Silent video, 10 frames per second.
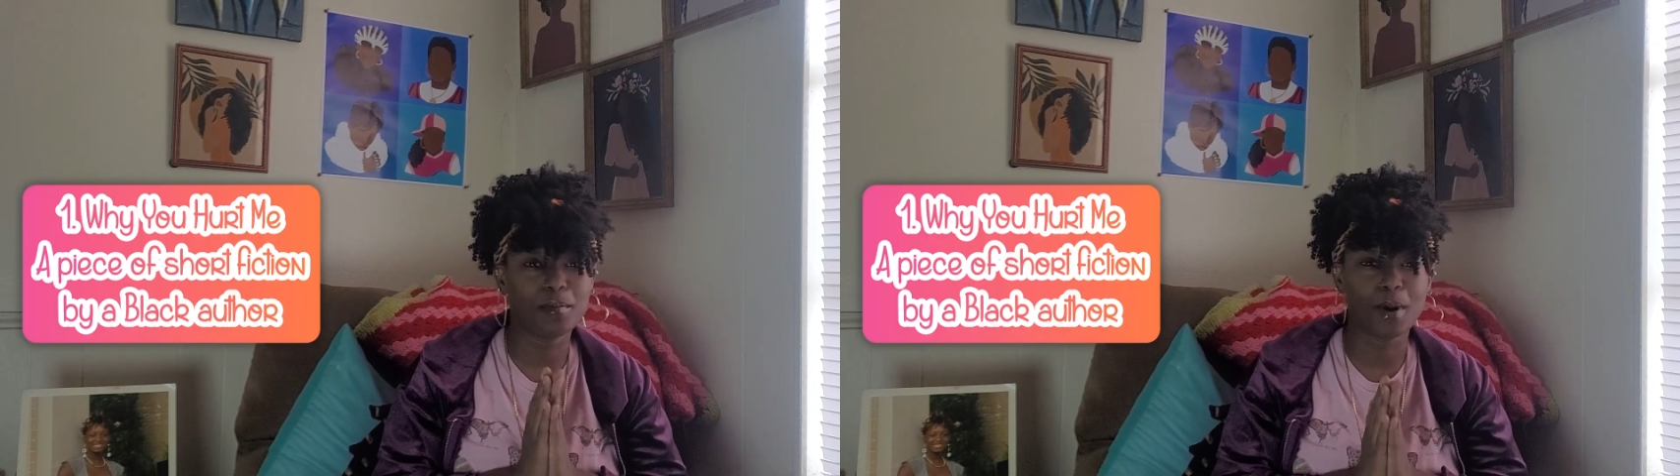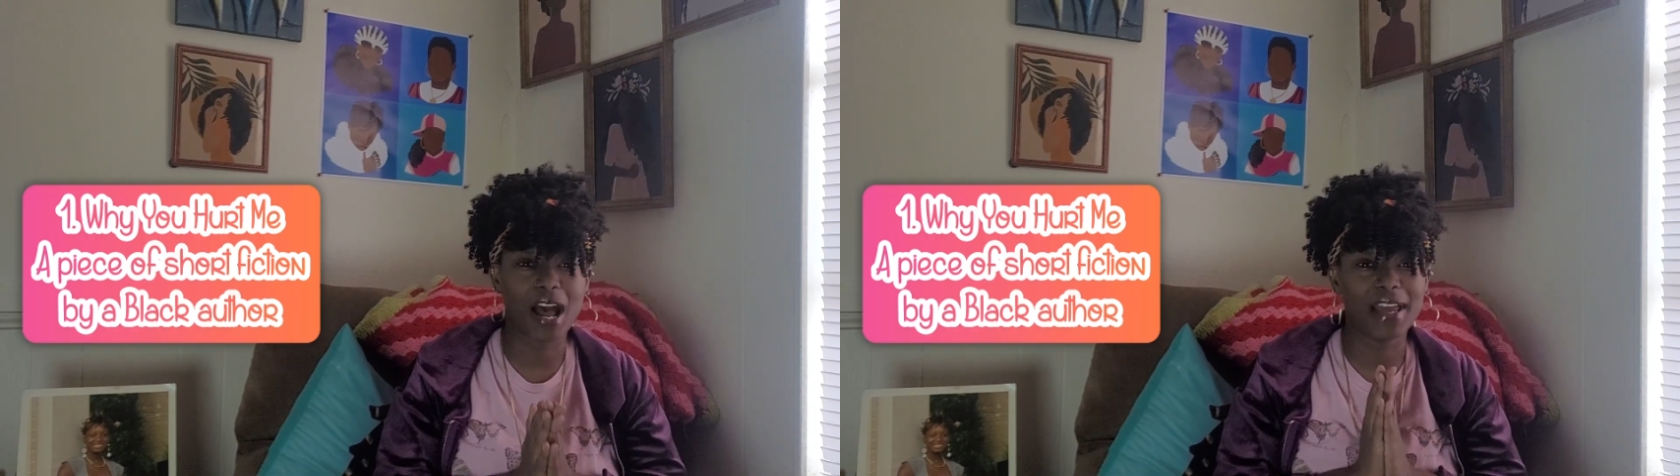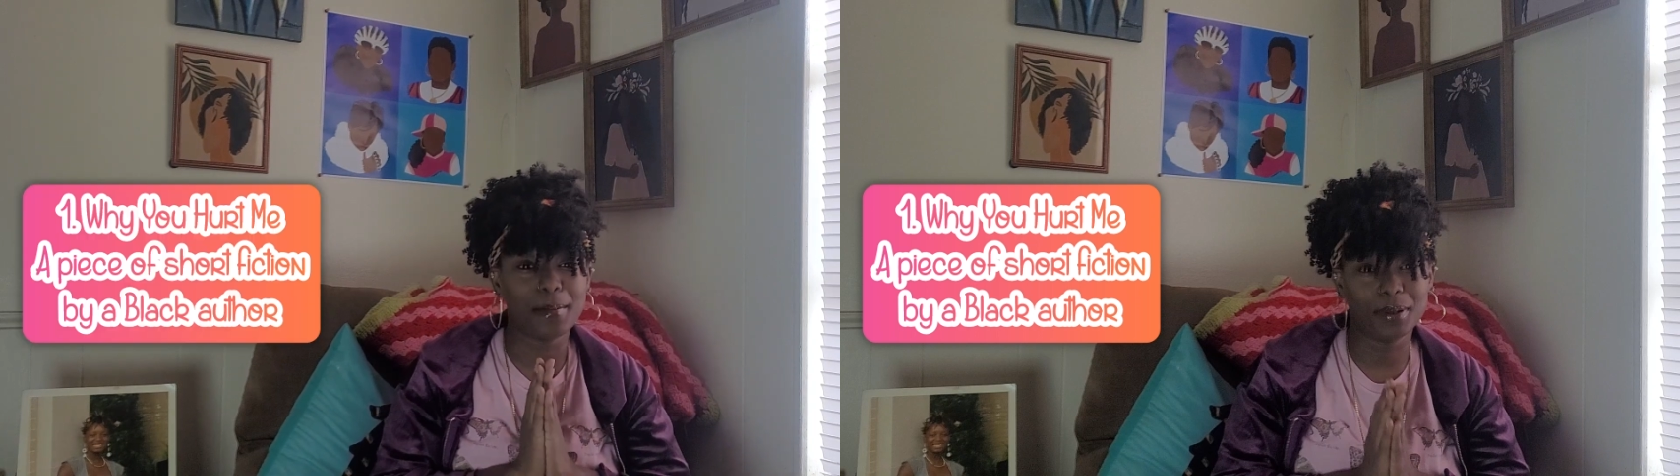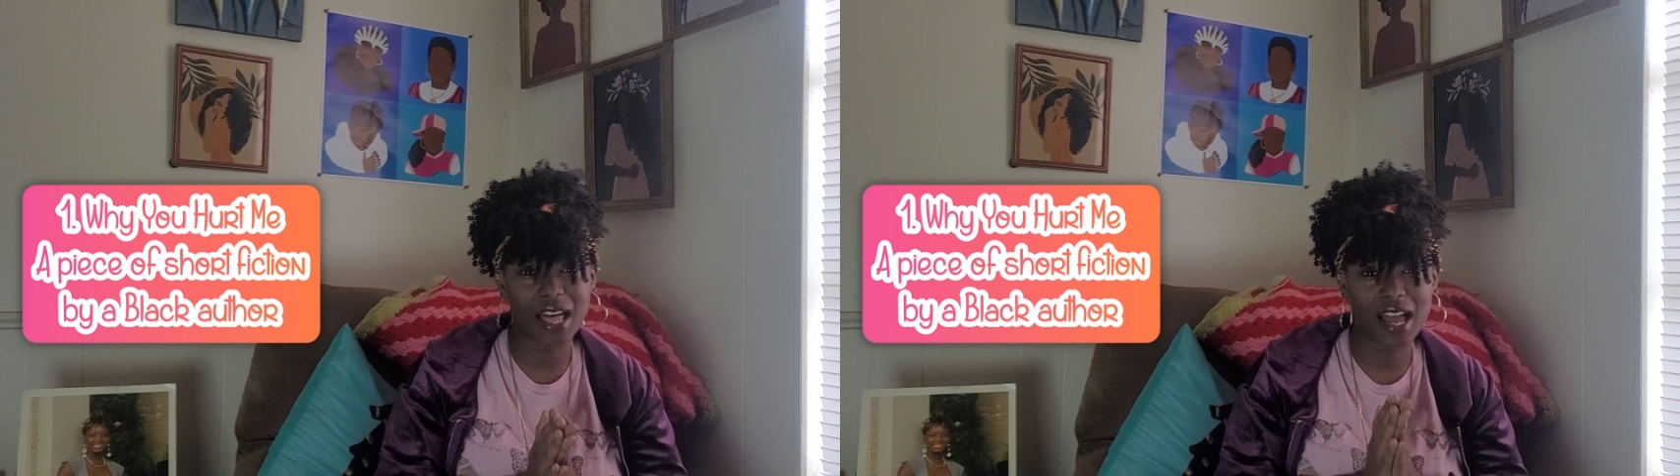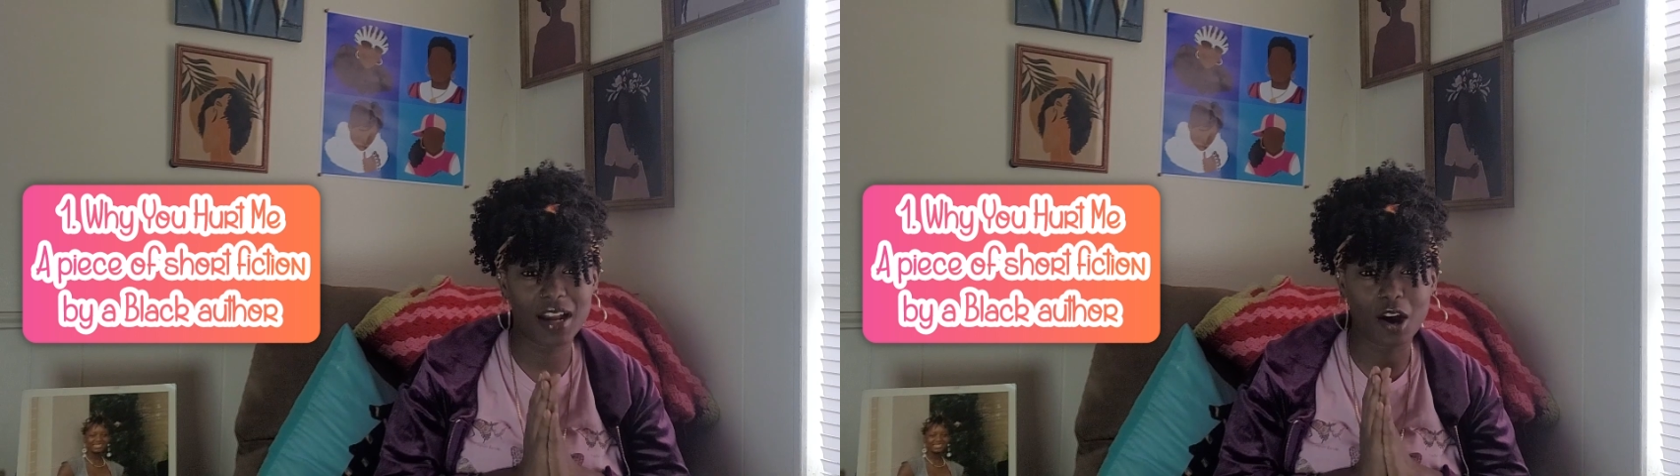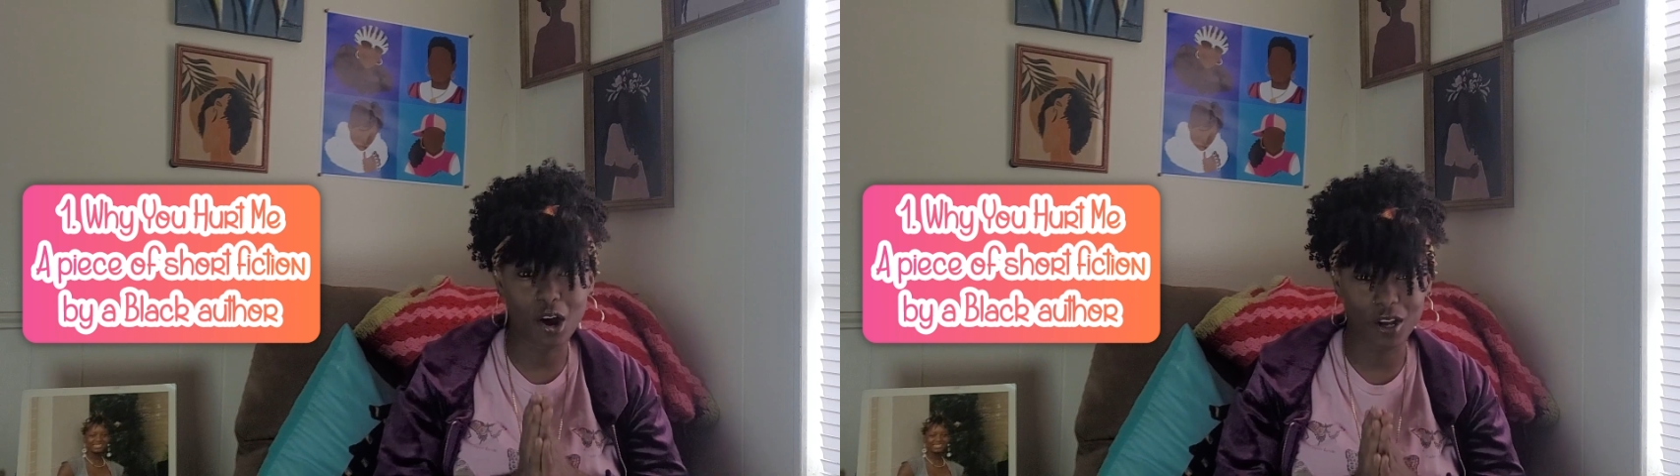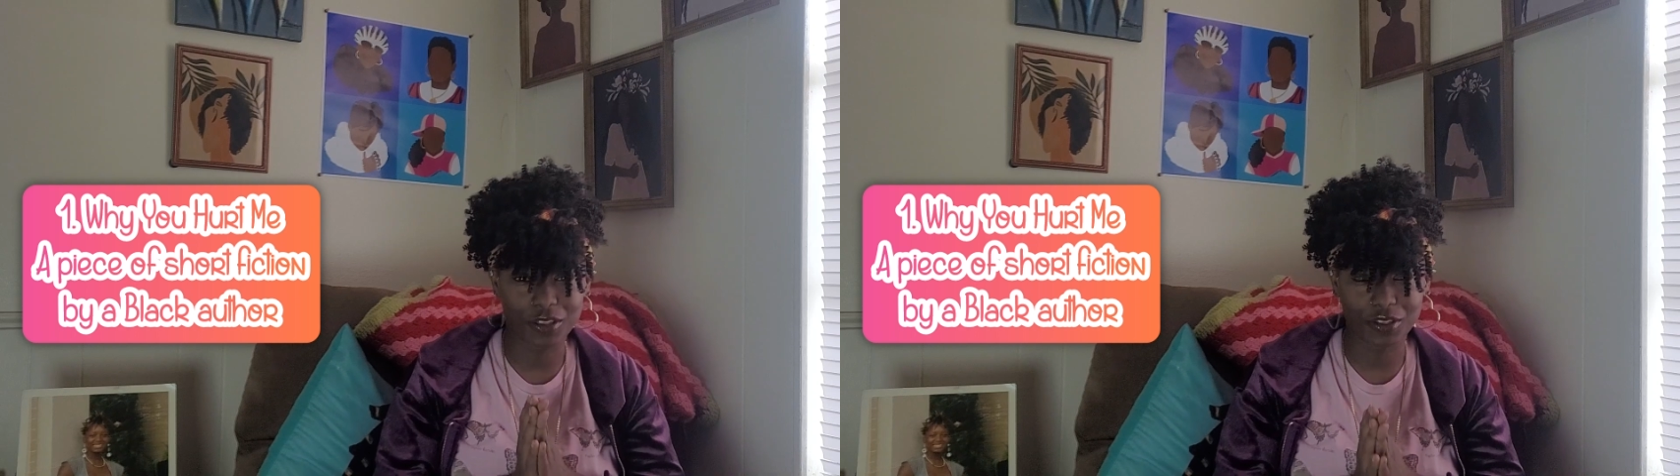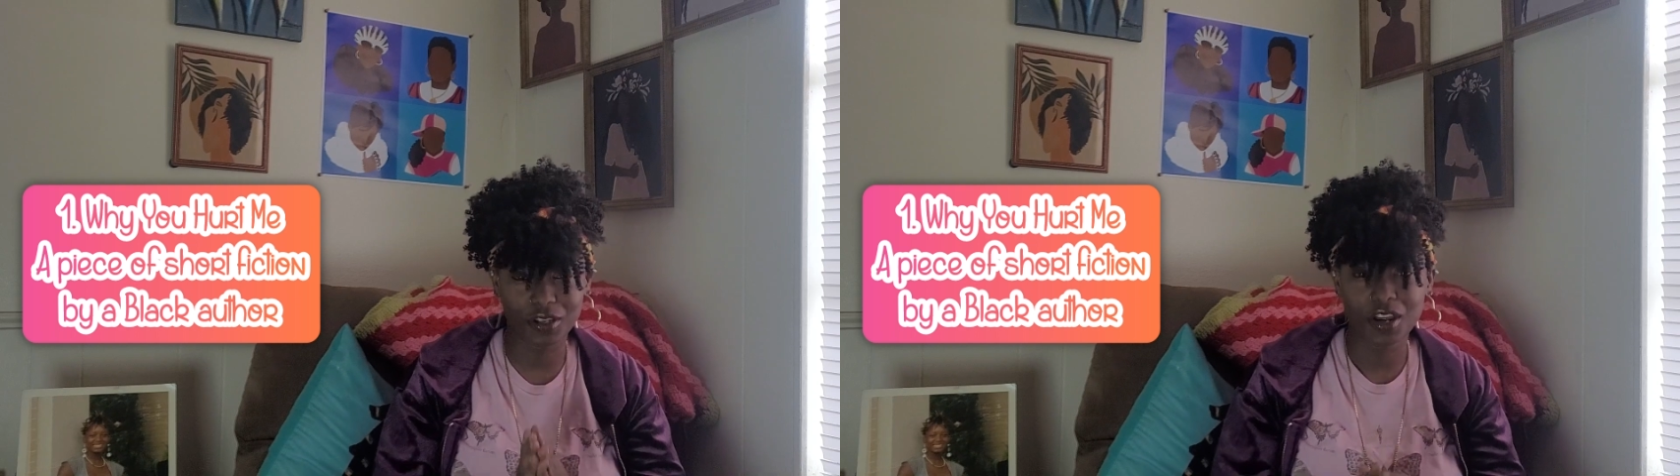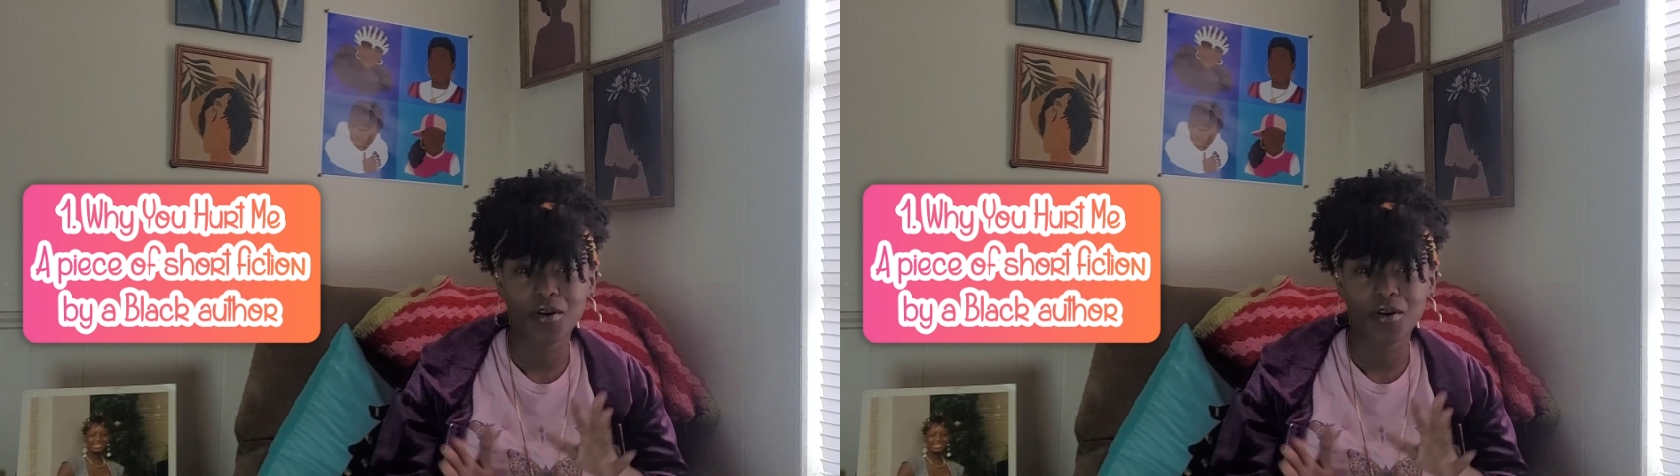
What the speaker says: by a Black author.